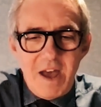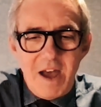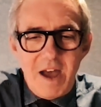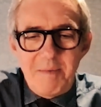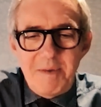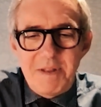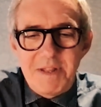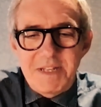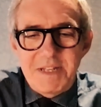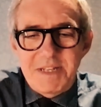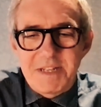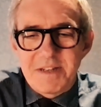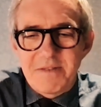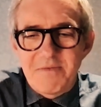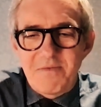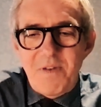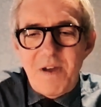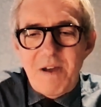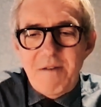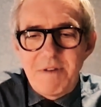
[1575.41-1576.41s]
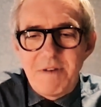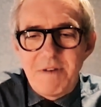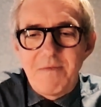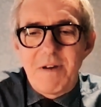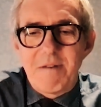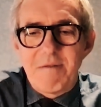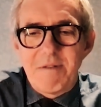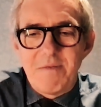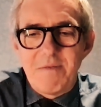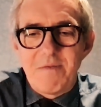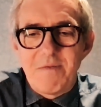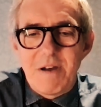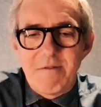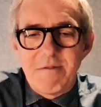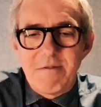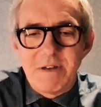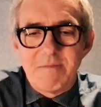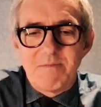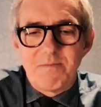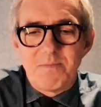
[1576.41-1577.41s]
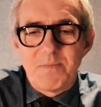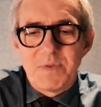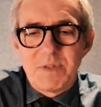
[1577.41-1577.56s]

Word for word: i mean this yep. is a very very very